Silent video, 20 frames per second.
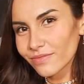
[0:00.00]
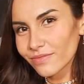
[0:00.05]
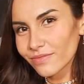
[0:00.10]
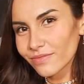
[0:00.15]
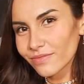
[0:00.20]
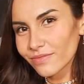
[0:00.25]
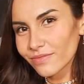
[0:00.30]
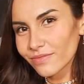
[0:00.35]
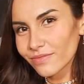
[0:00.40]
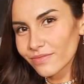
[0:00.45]

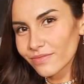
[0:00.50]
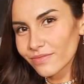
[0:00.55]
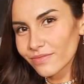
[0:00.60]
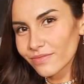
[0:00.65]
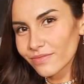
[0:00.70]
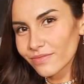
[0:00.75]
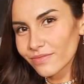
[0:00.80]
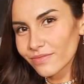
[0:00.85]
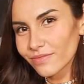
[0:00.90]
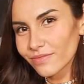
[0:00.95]

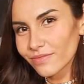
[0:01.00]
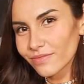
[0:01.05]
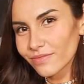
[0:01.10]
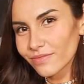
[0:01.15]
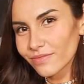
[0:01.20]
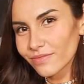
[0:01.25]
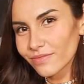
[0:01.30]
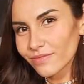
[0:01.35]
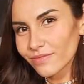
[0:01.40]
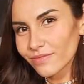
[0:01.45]

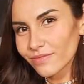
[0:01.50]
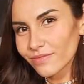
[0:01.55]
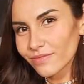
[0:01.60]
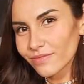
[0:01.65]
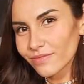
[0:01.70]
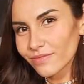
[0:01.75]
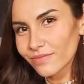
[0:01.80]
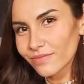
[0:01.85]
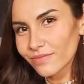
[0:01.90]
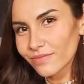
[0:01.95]

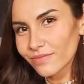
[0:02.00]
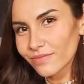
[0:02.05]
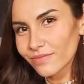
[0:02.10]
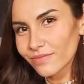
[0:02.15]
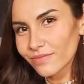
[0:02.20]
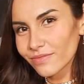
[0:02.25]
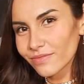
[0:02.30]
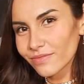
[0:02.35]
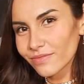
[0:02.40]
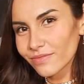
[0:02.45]

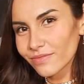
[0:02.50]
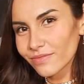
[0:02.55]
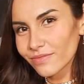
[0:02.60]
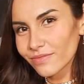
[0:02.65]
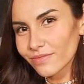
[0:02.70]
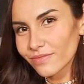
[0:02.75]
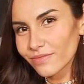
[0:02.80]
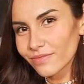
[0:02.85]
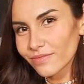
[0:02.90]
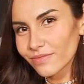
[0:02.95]

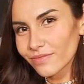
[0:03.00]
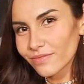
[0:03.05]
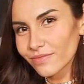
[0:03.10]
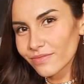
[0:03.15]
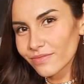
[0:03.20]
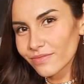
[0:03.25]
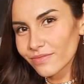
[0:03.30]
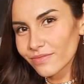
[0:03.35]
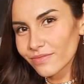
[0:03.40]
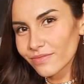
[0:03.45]

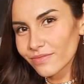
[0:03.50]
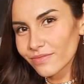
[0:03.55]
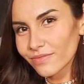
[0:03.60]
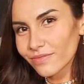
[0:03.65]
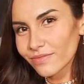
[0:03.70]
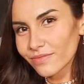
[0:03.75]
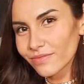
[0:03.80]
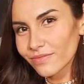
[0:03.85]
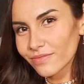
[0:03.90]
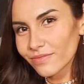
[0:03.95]

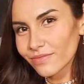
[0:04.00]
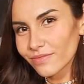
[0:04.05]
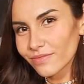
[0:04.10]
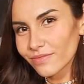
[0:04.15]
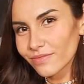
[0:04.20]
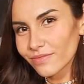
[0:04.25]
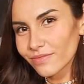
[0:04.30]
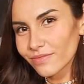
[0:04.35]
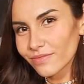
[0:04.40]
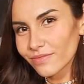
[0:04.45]

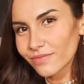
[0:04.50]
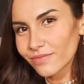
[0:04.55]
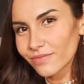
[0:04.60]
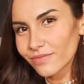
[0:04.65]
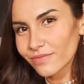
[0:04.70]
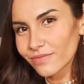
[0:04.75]
[no speech]